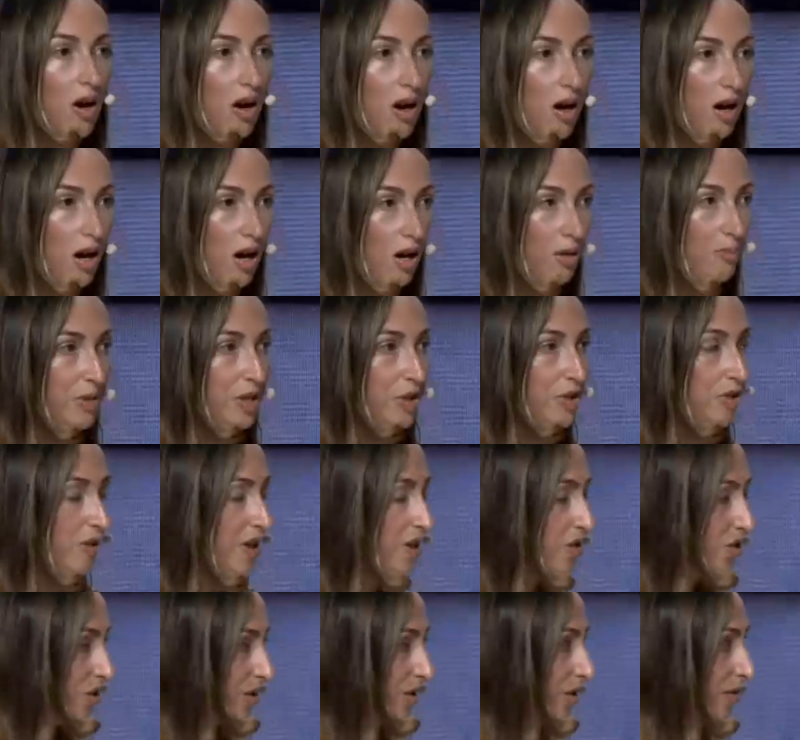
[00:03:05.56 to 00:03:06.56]

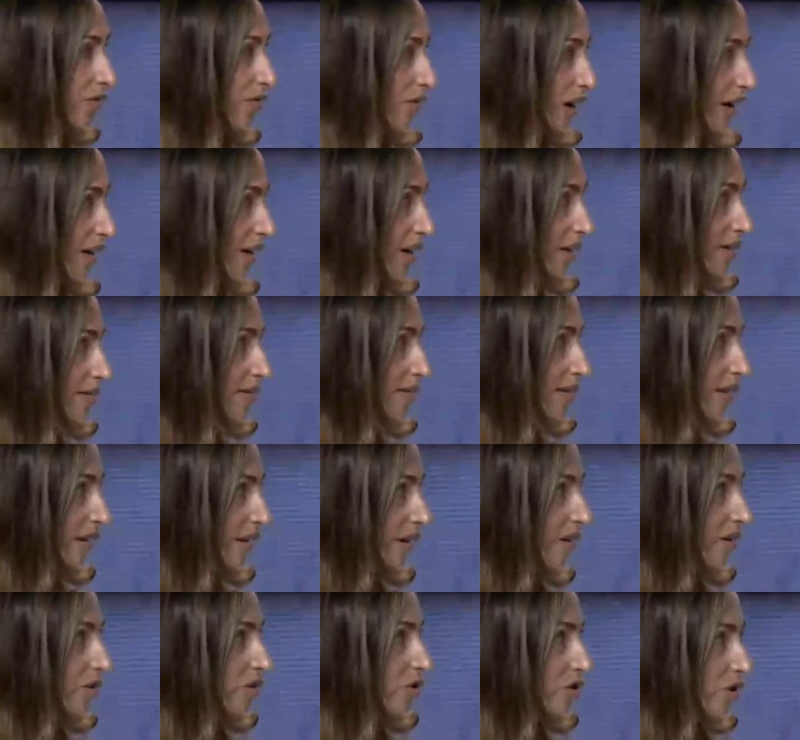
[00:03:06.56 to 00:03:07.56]
arbitration, financing and
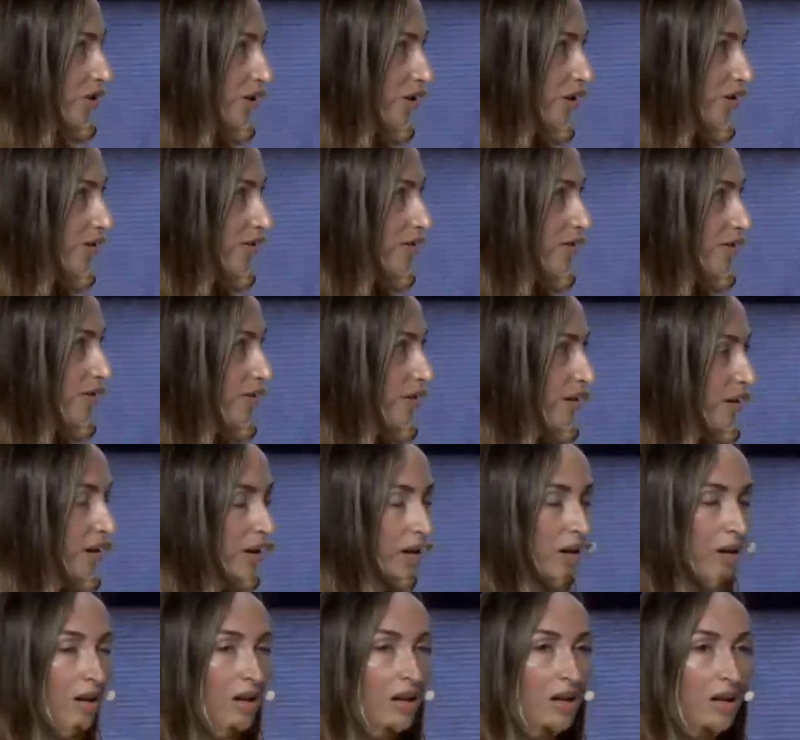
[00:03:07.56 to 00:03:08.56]
insurance,
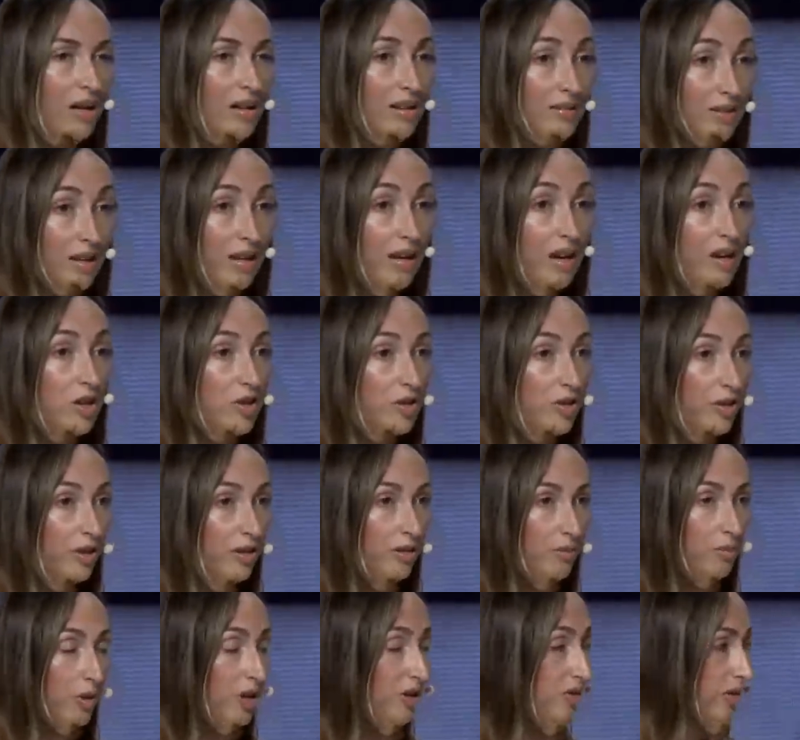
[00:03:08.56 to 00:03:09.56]
litigation,
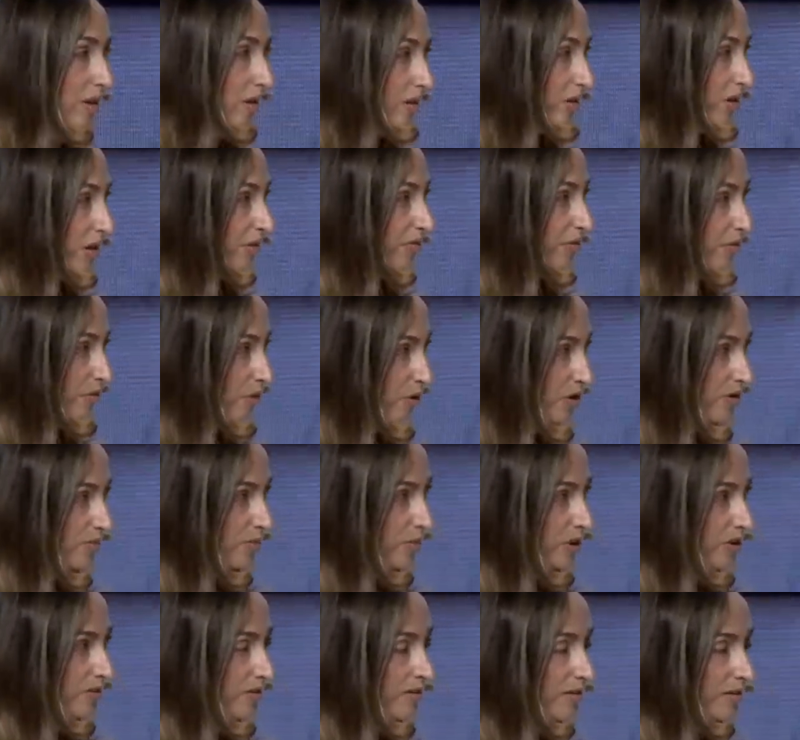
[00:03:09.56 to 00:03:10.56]
particular
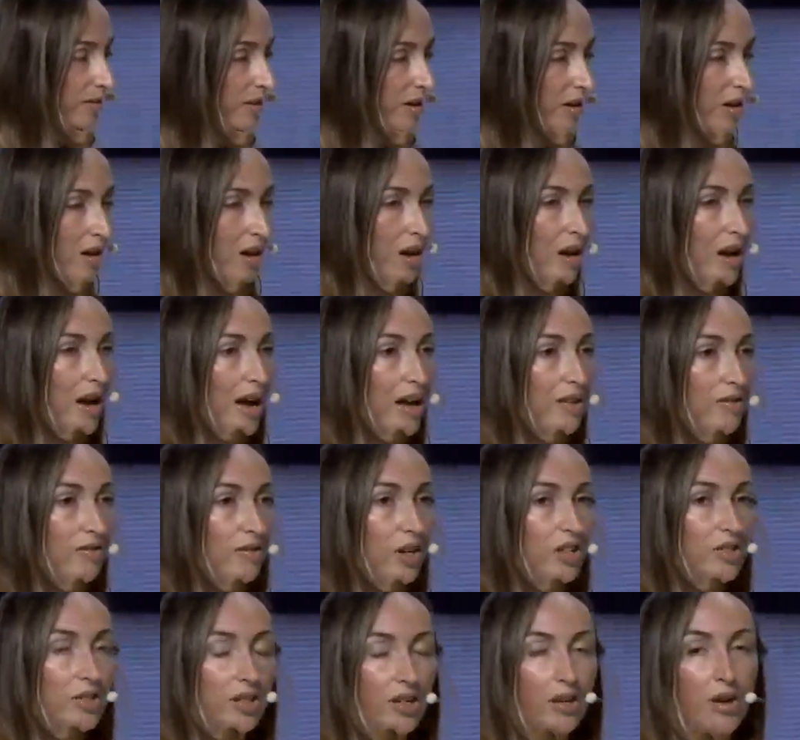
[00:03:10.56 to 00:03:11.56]
enforcement, and
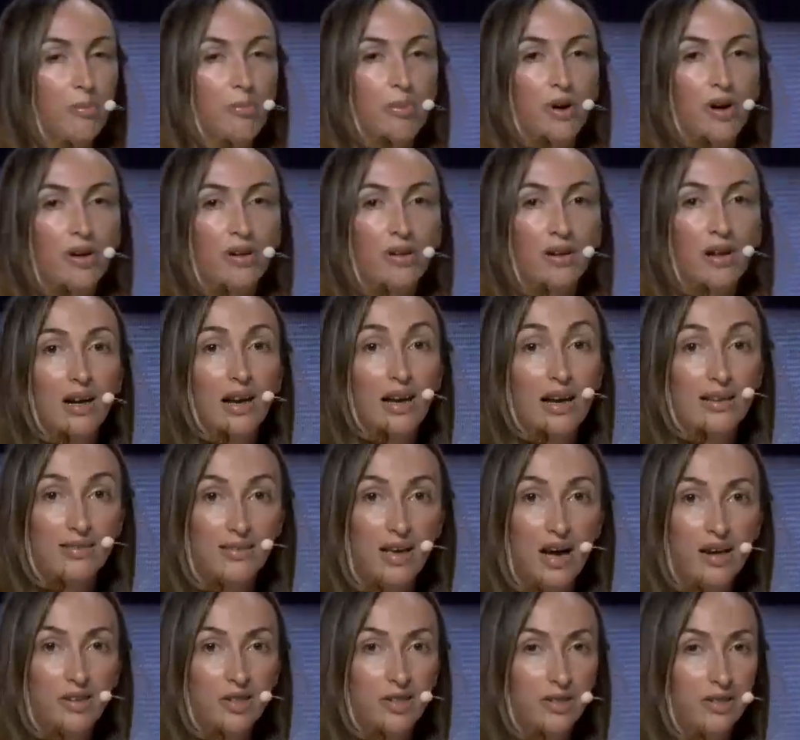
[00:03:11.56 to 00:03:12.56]
touching upon class
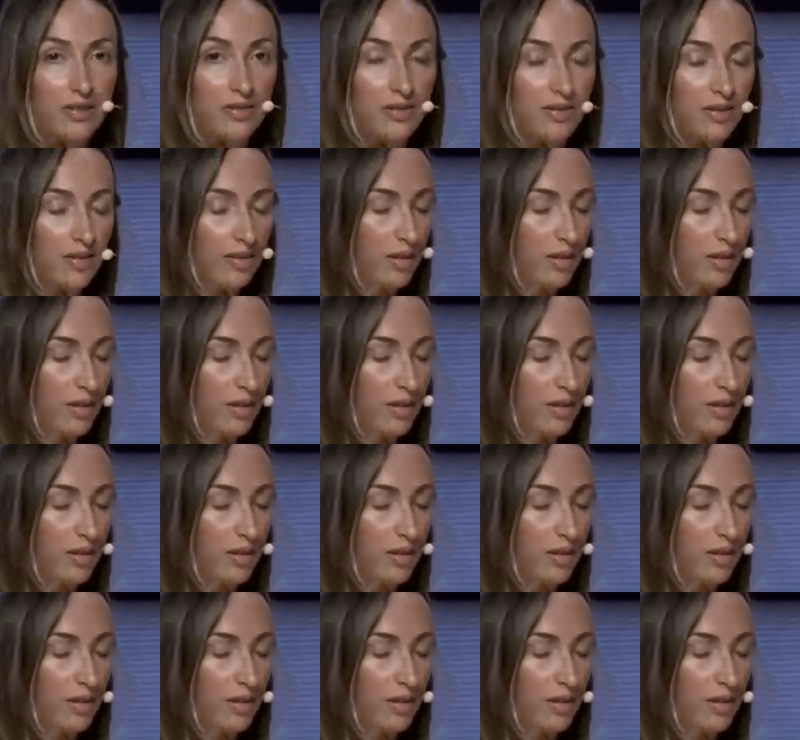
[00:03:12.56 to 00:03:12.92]
actions?